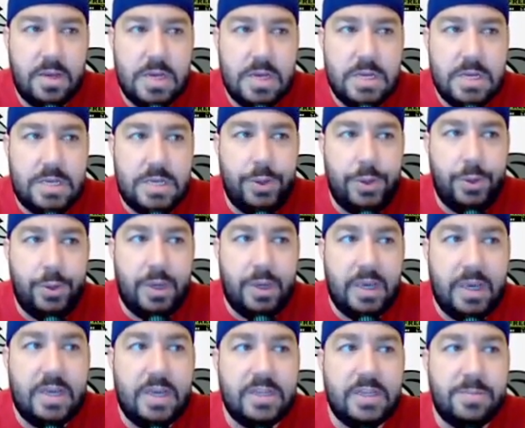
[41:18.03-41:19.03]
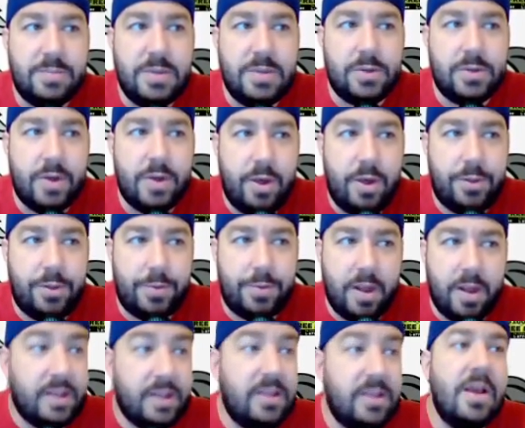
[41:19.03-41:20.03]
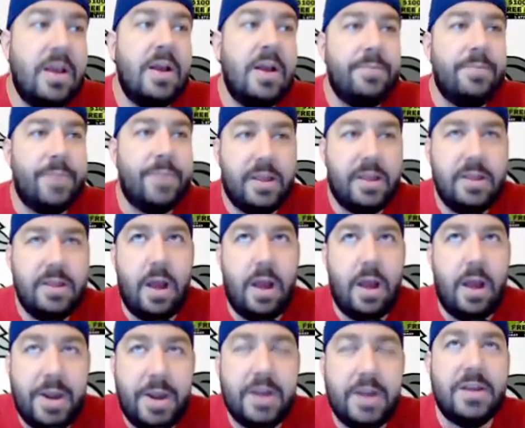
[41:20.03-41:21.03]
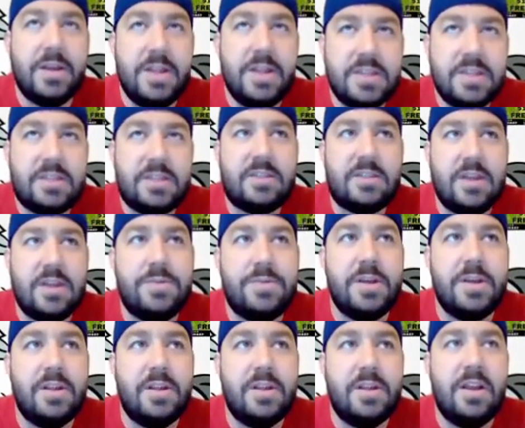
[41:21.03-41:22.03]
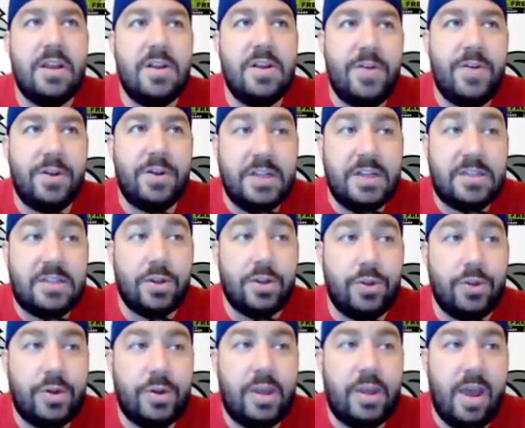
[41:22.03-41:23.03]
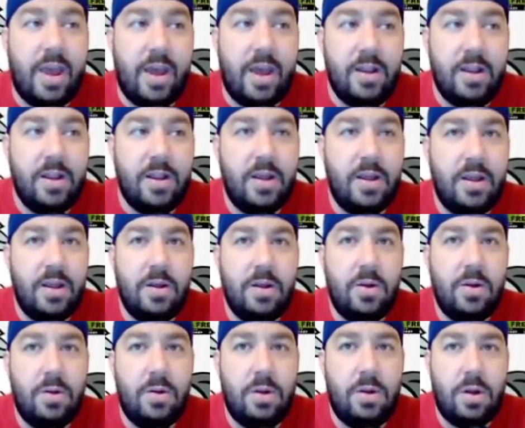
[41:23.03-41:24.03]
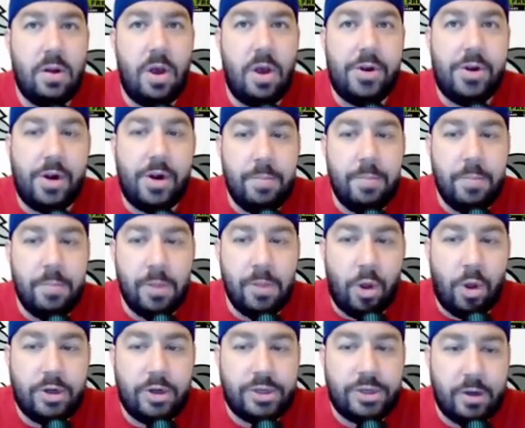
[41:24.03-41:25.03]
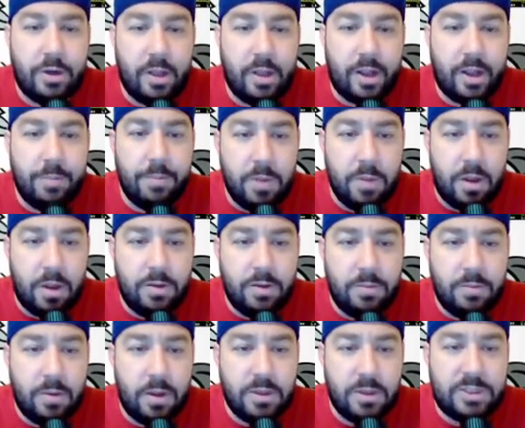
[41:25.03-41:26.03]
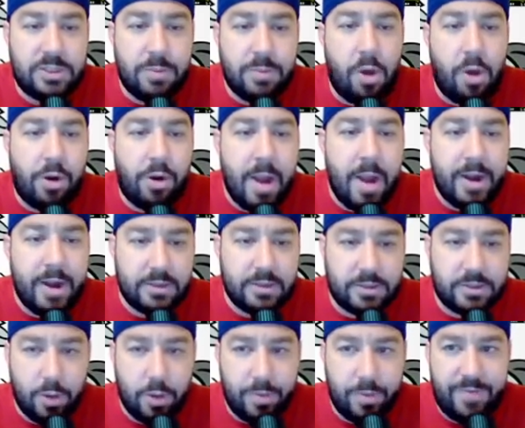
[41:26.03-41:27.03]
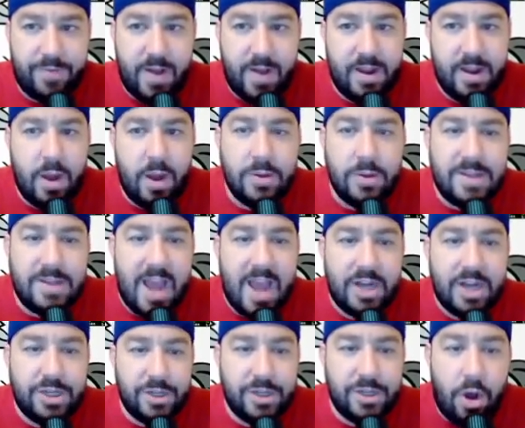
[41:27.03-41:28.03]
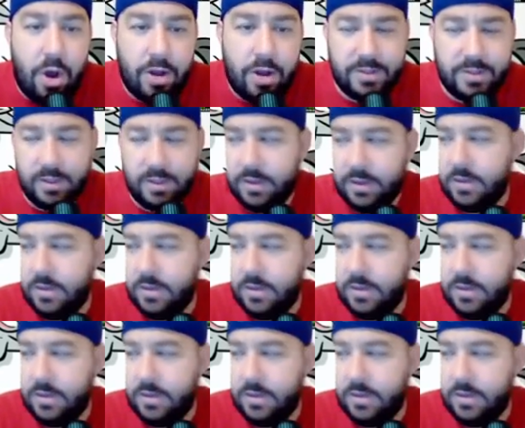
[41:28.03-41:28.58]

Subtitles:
to get his mental health right. Like apparently this is something that the NFL needs to look at under a larger, like a smaller microscope, and find out what's actually causing this.